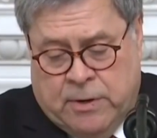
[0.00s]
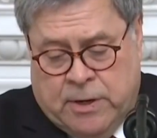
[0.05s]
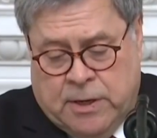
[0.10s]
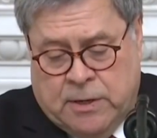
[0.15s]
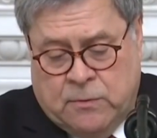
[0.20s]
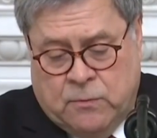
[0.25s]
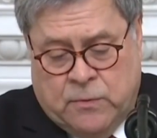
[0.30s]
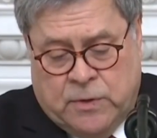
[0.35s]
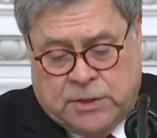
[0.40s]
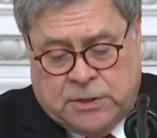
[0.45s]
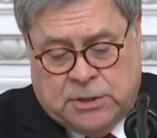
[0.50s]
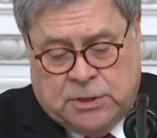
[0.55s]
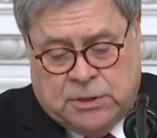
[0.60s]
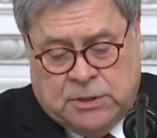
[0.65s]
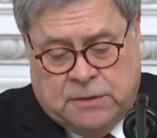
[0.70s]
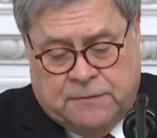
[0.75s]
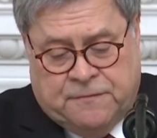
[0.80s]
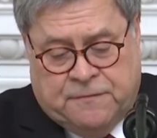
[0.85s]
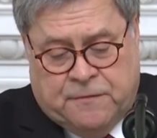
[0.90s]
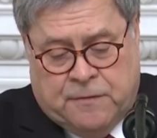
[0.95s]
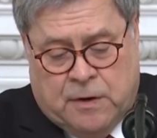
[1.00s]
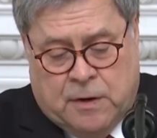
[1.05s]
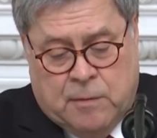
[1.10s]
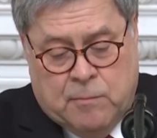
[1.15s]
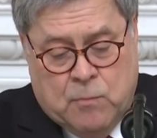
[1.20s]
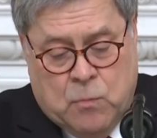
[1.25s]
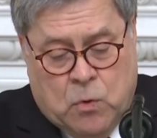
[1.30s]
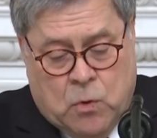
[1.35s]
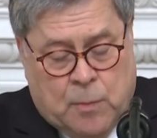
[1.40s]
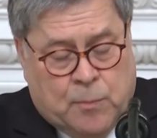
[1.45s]
to appear before the House
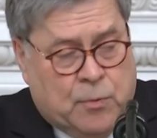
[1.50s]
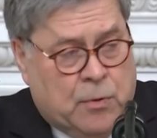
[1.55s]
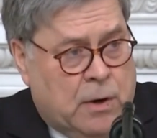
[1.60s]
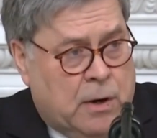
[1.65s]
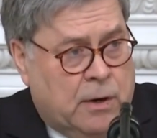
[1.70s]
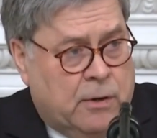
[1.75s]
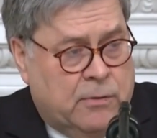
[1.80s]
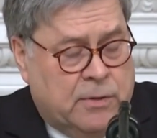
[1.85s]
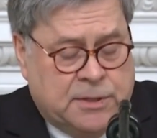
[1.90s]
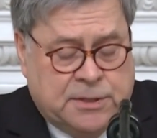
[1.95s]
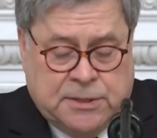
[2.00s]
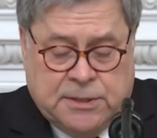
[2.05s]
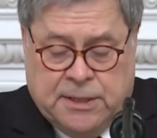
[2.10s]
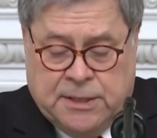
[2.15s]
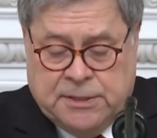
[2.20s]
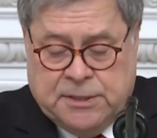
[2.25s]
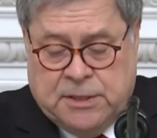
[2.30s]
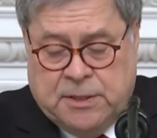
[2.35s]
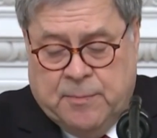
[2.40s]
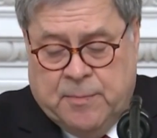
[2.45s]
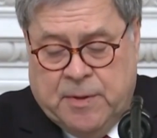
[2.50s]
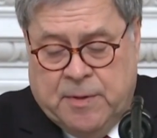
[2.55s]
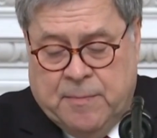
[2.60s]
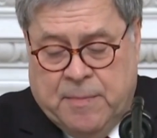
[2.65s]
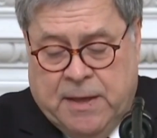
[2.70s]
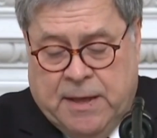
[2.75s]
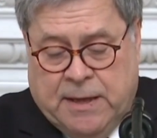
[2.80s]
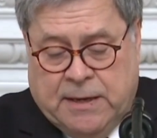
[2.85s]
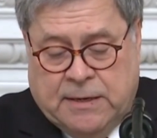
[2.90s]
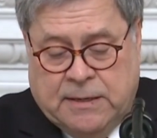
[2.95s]
Appropriations Committee
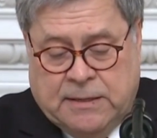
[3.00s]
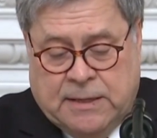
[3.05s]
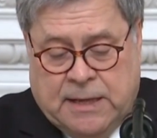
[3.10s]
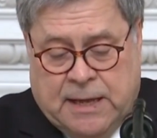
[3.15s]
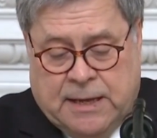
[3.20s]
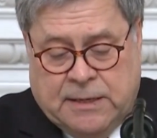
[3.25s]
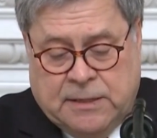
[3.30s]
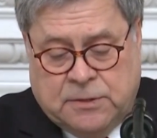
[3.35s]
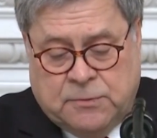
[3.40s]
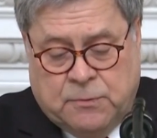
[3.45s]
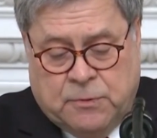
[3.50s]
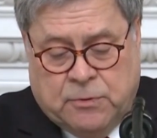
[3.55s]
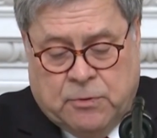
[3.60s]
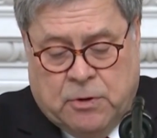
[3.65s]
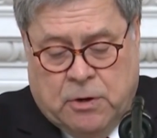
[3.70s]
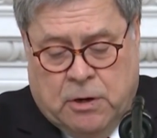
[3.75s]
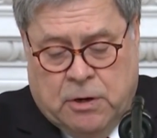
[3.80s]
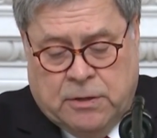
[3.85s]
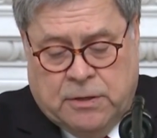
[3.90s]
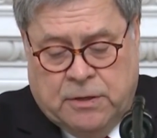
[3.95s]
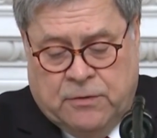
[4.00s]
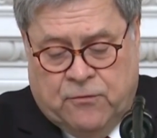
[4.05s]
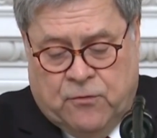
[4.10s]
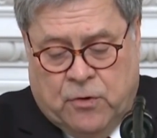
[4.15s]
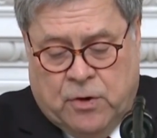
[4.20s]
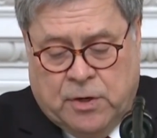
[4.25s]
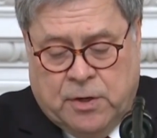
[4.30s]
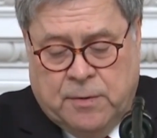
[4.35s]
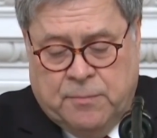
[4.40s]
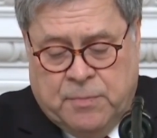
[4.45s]
regarding the Justice Department's fiscal
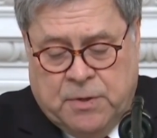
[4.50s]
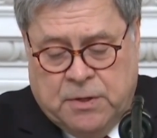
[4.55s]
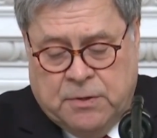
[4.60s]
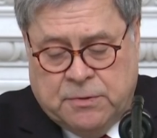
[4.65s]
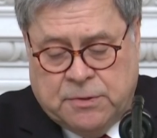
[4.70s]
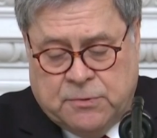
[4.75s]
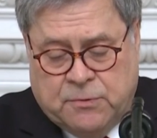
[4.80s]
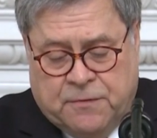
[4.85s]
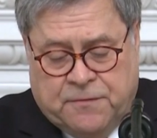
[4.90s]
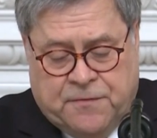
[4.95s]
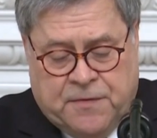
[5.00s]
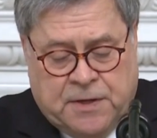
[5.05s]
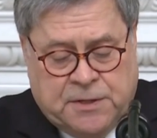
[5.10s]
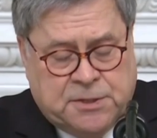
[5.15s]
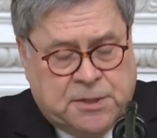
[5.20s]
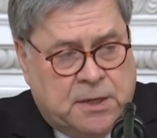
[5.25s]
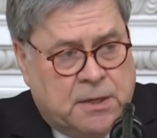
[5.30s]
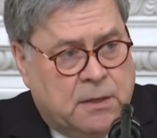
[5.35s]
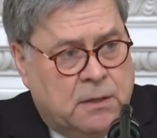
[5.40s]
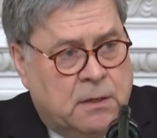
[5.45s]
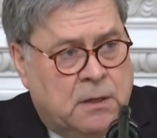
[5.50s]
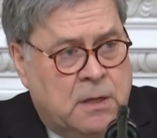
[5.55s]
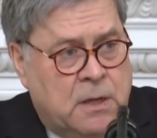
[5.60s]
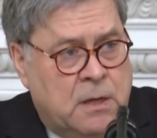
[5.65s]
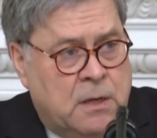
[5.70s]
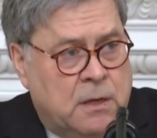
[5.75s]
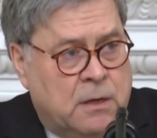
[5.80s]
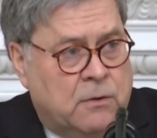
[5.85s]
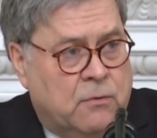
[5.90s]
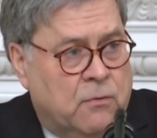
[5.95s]
2020 budget request.
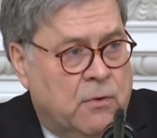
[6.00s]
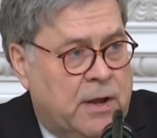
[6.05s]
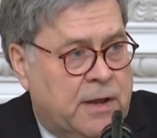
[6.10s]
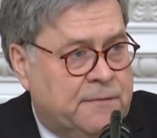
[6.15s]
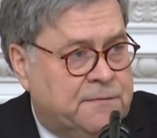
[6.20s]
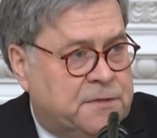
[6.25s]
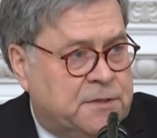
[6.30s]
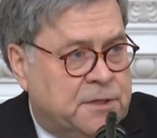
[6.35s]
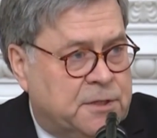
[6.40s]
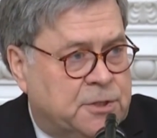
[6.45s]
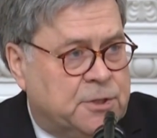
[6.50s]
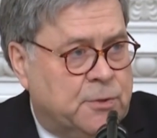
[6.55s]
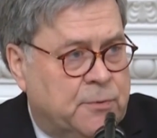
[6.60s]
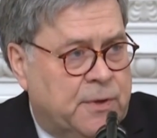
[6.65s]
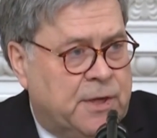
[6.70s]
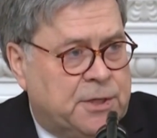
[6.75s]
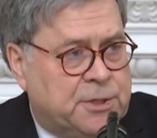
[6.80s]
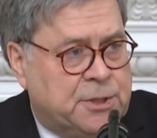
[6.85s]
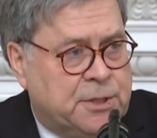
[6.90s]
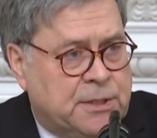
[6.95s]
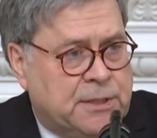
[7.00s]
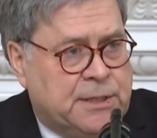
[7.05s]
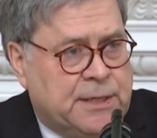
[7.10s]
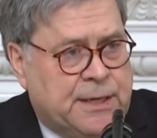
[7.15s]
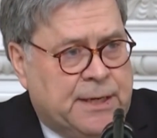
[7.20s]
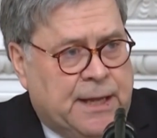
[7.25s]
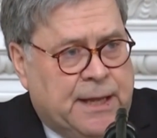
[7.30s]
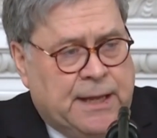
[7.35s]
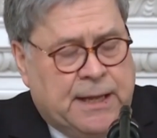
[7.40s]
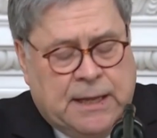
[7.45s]
Now, the testimony
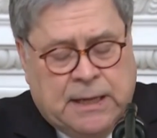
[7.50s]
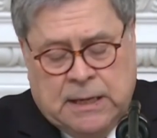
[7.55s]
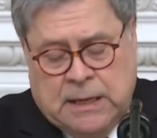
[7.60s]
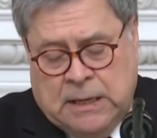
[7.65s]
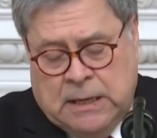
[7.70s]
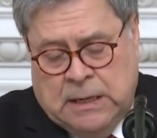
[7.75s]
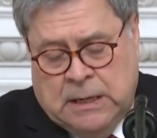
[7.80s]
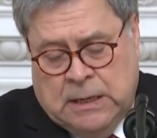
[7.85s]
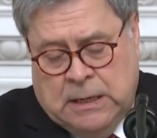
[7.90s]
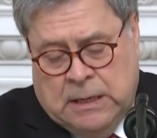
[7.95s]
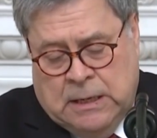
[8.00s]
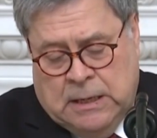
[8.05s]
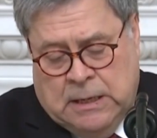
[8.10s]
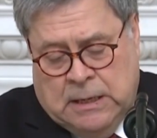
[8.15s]
comes as Barr